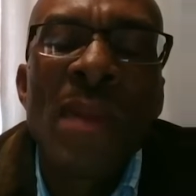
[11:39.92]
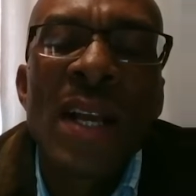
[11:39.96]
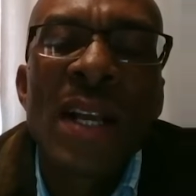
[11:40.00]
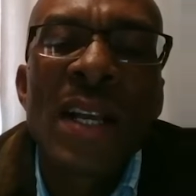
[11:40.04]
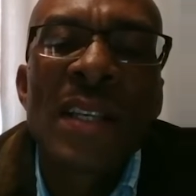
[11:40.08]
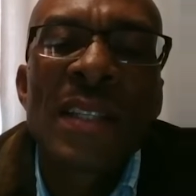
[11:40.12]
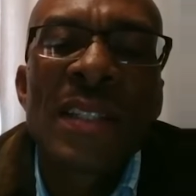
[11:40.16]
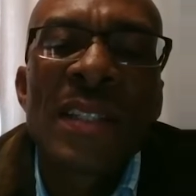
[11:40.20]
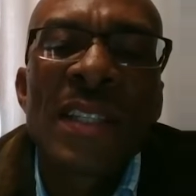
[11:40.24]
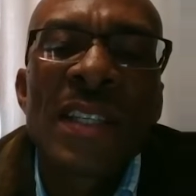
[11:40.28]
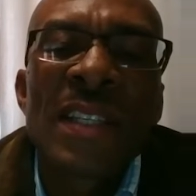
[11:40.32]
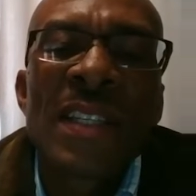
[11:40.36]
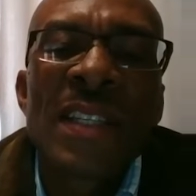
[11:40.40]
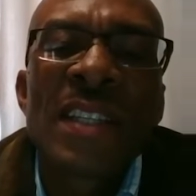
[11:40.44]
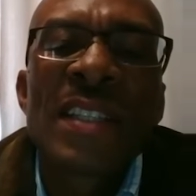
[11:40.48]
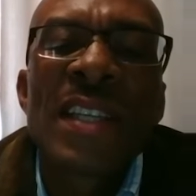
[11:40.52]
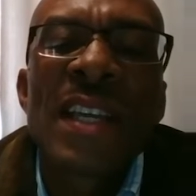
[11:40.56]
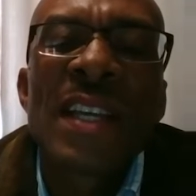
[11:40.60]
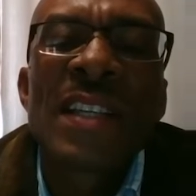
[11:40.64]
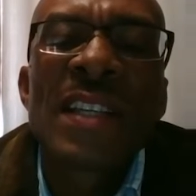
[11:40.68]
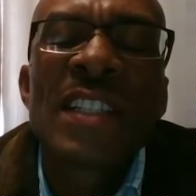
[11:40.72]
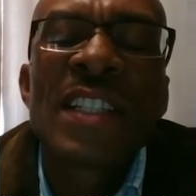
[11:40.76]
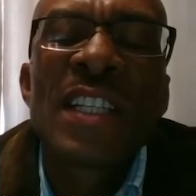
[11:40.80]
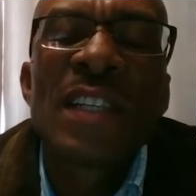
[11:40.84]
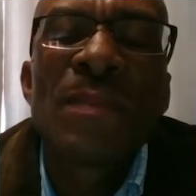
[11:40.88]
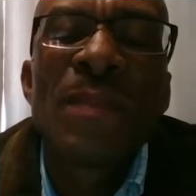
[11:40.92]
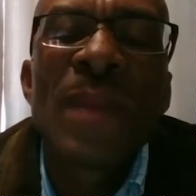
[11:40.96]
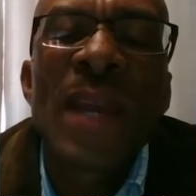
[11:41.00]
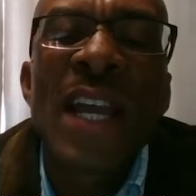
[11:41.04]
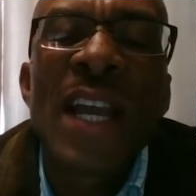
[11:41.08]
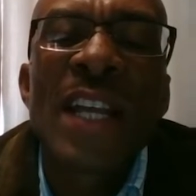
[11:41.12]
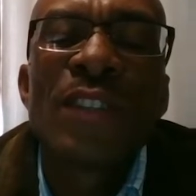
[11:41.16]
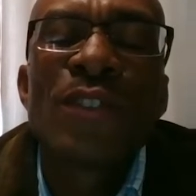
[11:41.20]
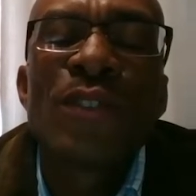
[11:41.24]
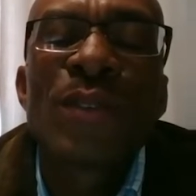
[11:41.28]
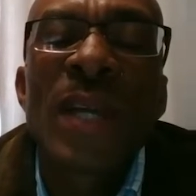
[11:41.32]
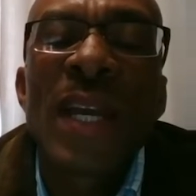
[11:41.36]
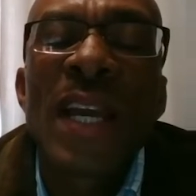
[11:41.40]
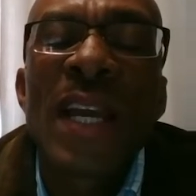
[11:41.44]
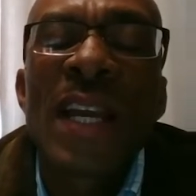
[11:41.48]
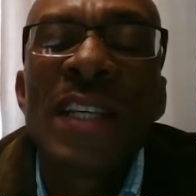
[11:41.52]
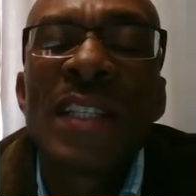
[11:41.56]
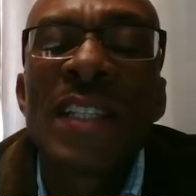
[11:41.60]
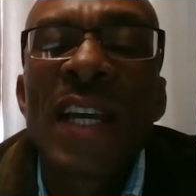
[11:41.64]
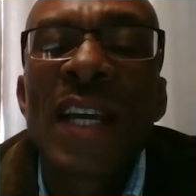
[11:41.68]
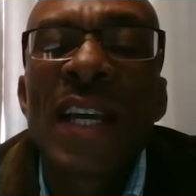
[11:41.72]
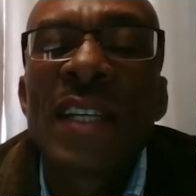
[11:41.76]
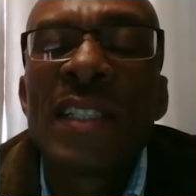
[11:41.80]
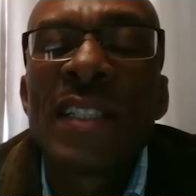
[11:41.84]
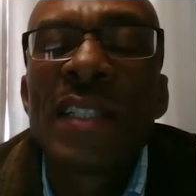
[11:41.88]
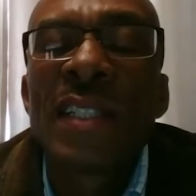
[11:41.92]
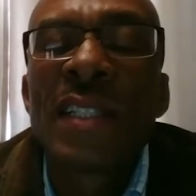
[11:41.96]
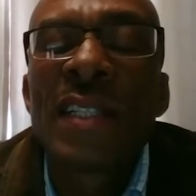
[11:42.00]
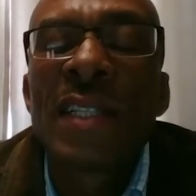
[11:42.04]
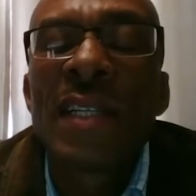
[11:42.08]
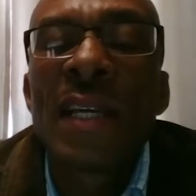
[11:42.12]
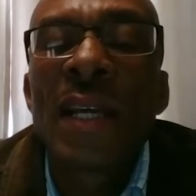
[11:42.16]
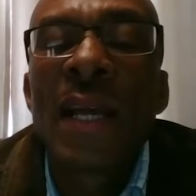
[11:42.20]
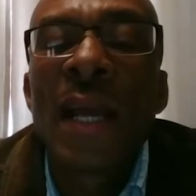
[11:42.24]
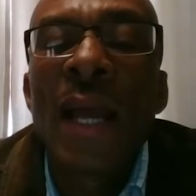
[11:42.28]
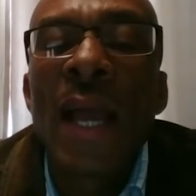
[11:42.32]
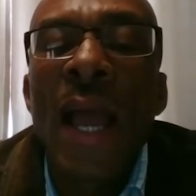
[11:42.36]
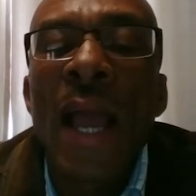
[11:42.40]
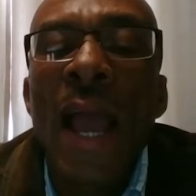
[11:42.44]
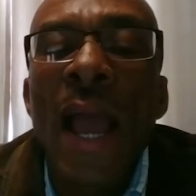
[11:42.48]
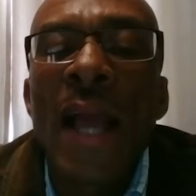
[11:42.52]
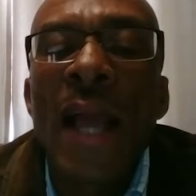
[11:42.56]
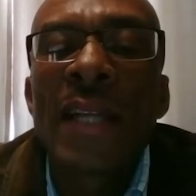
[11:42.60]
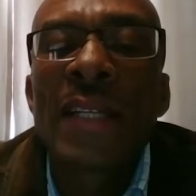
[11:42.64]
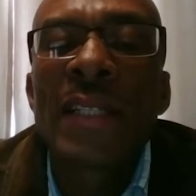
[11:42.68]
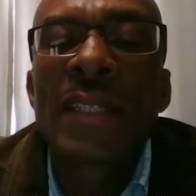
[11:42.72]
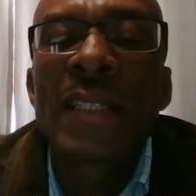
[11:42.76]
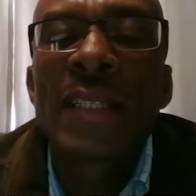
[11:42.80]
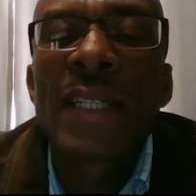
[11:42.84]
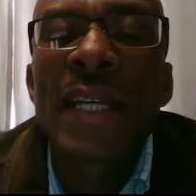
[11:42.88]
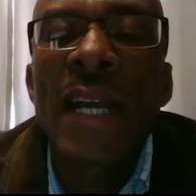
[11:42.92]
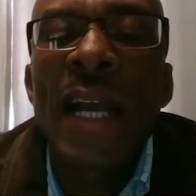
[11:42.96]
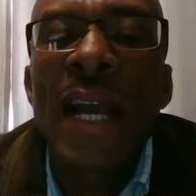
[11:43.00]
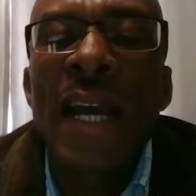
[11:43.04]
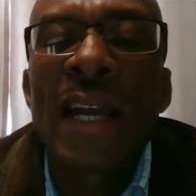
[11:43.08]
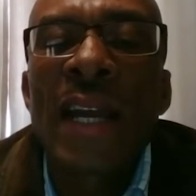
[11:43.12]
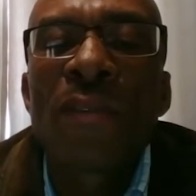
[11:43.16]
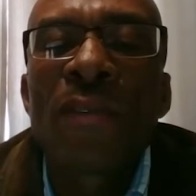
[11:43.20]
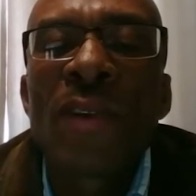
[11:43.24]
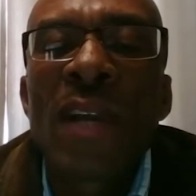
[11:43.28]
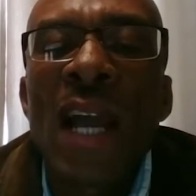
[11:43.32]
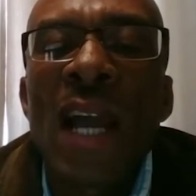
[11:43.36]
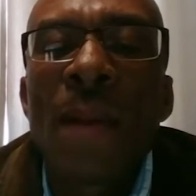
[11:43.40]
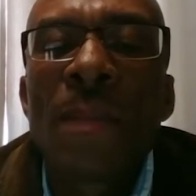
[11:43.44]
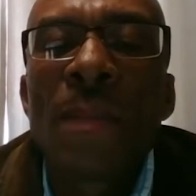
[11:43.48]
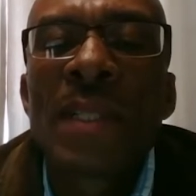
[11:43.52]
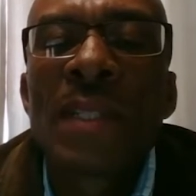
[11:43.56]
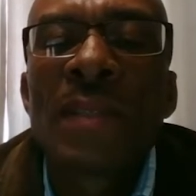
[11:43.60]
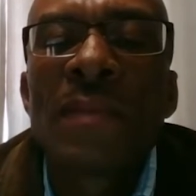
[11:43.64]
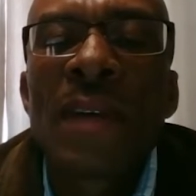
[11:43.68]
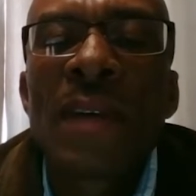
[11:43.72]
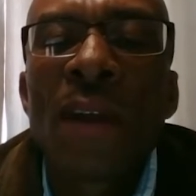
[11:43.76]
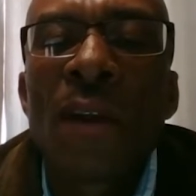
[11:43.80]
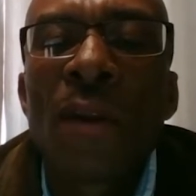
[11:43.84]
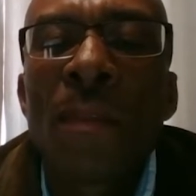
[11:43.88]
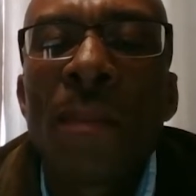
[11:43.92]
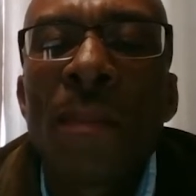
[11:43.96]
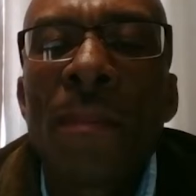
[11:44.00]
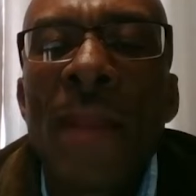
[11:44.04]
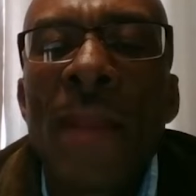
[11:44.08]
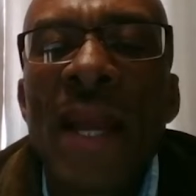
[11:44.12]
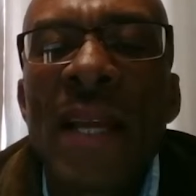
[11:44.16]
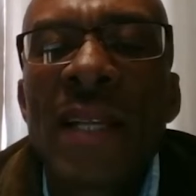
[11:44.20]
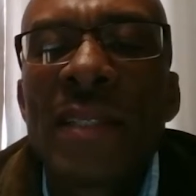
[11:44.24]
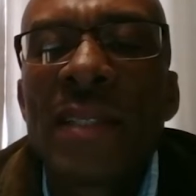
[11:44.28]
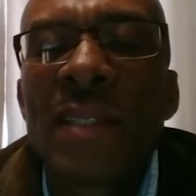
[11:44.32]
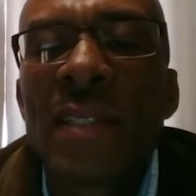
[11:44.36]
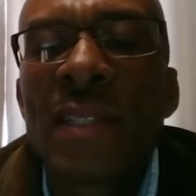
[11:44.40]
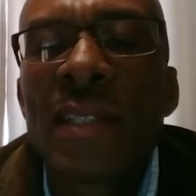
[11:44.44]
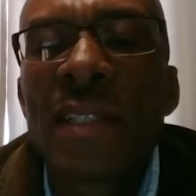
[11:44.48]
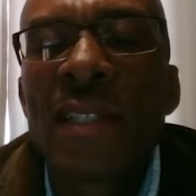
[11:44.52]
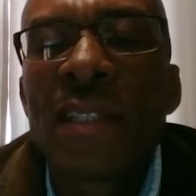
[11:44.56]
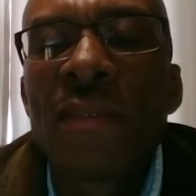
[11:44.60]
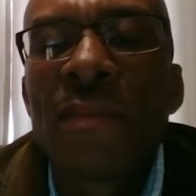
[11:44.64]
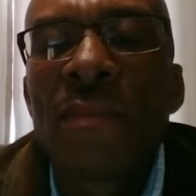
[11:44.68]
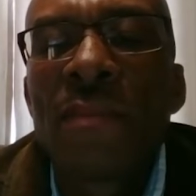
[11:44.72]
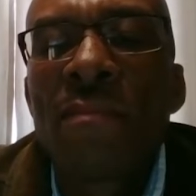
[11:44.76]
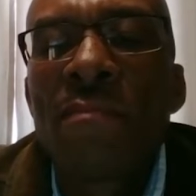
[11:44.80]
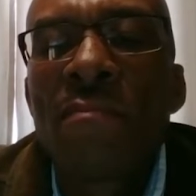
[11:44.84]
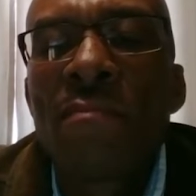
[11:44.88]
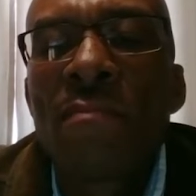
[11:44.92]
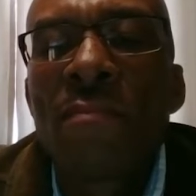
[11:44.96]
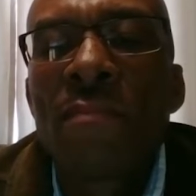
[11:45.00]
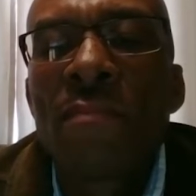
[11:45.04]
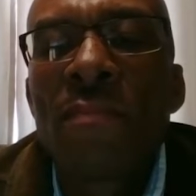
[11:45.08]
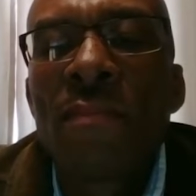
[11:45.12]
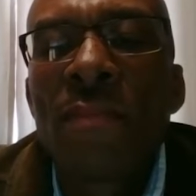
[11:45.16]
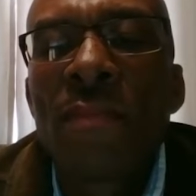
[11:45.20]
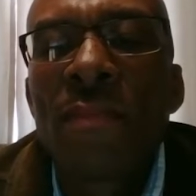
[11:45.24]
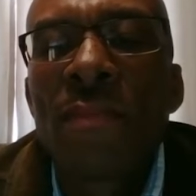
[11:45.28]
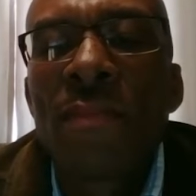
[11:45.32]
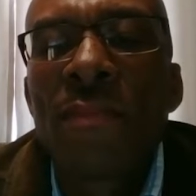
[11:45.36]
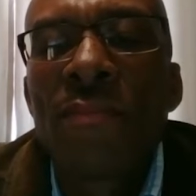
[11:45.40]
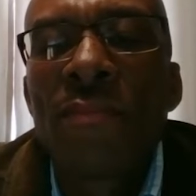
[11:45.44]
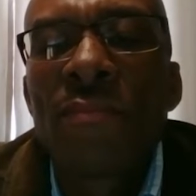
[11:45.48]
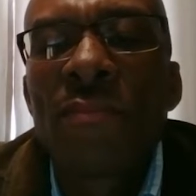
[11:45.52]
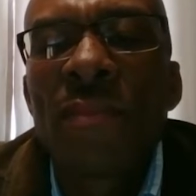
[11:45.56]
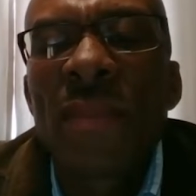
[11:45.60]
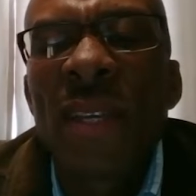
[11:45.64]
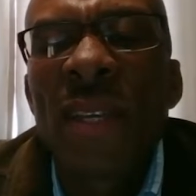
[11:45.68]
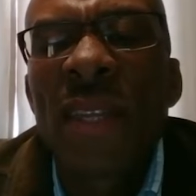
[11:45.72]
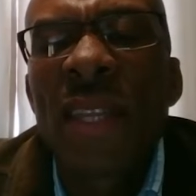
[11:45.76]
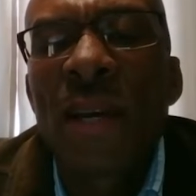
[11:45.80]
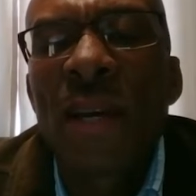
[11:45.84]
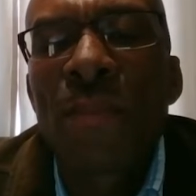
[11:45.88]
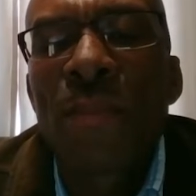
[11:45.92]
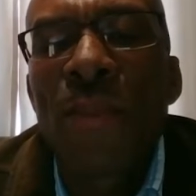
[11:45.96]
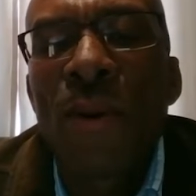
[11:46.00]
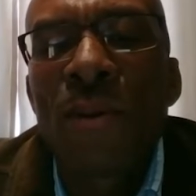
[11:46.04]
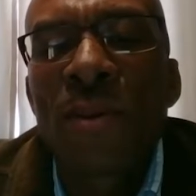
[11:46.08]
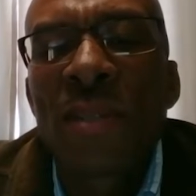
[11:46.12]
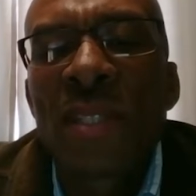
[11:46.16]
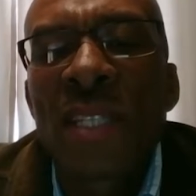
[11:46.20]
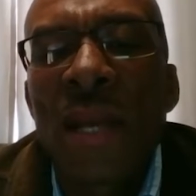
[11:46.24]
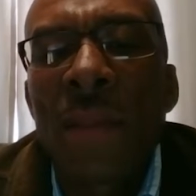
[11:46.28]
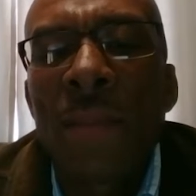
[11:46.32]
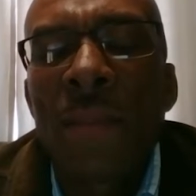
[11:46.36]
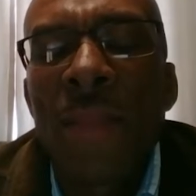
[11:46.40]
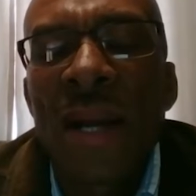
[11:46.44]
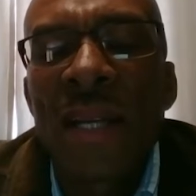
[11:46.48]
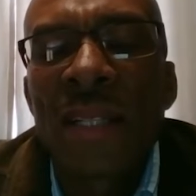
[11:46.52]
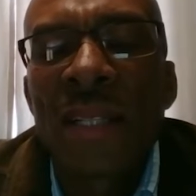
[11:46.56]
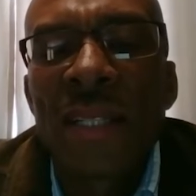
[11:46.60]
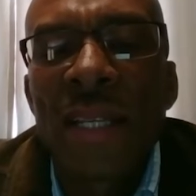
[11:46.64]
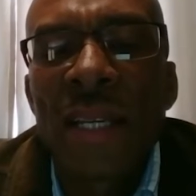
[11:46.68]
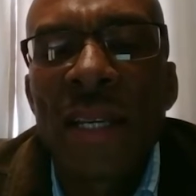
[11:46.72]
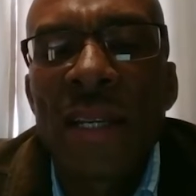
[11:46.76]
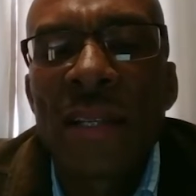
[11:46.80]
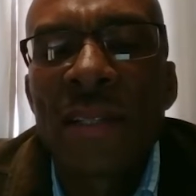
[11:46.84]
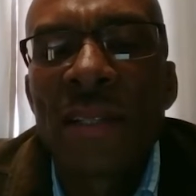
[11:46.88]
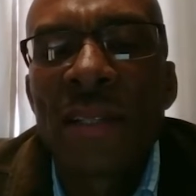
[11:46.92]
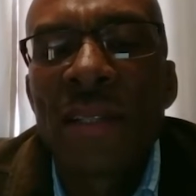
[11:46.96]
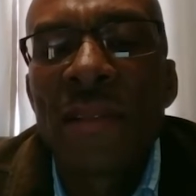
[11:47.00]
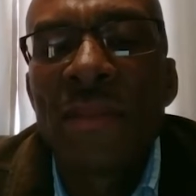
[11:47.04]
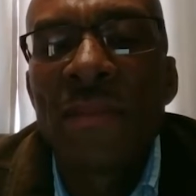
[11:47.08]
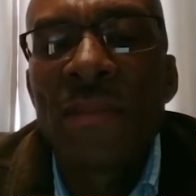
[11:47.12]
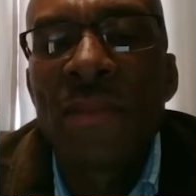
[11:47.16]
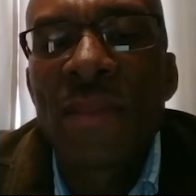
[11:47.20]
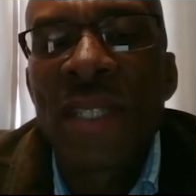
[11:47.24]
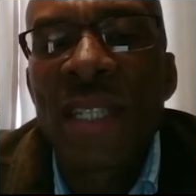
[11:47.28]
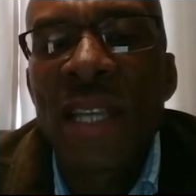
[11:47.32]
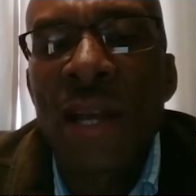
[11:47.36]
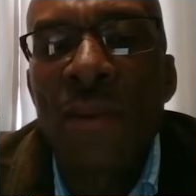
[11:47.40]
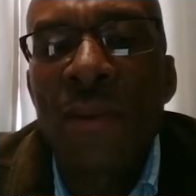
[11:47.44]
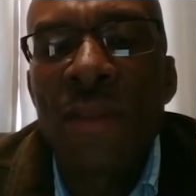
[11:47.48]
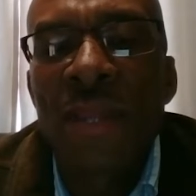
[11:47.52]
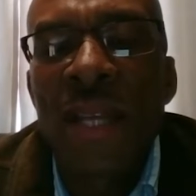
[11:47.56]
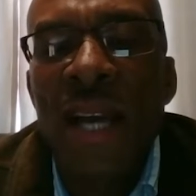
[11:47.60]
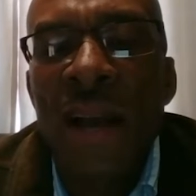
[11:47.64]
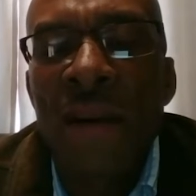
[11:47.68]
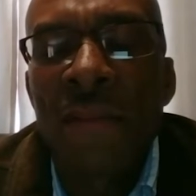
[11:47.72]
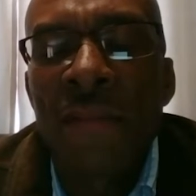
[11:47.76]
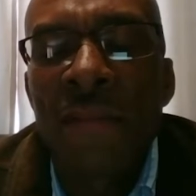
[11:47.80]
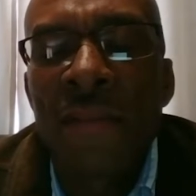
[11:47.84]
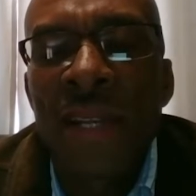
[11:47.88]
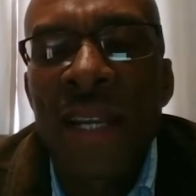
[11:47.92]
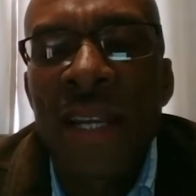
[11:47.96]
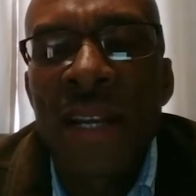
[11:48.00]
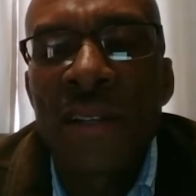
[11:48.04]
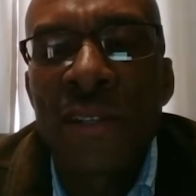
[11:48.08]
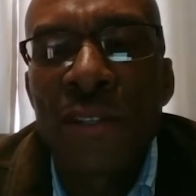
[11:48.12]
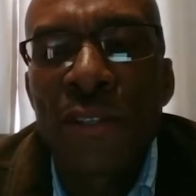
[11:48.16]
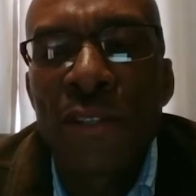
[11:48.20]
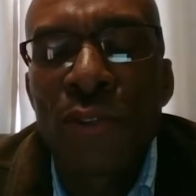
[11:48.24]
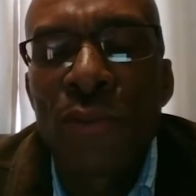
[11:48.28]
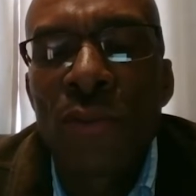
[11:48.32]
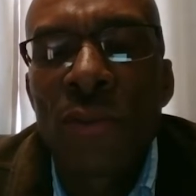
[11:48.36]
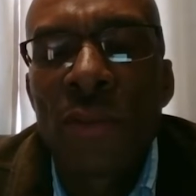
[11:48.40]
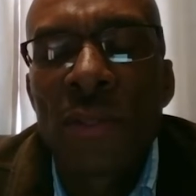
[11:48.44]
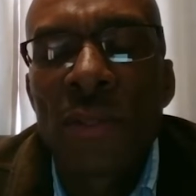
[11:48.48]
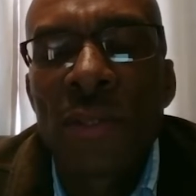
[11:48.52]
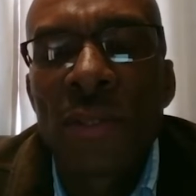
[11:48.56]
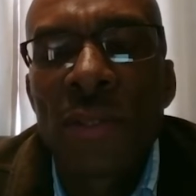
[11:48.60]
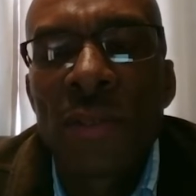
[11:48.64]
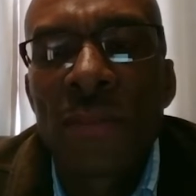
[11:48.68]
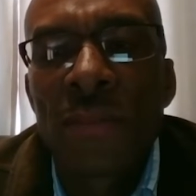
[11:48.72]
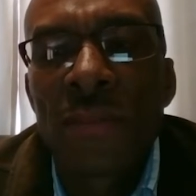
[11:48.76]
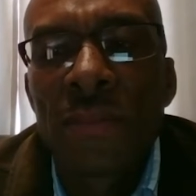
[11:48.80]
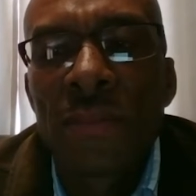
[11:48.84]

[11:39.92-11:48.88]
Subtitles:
citizenship education and curriculum development in the post-apartheid South African schools.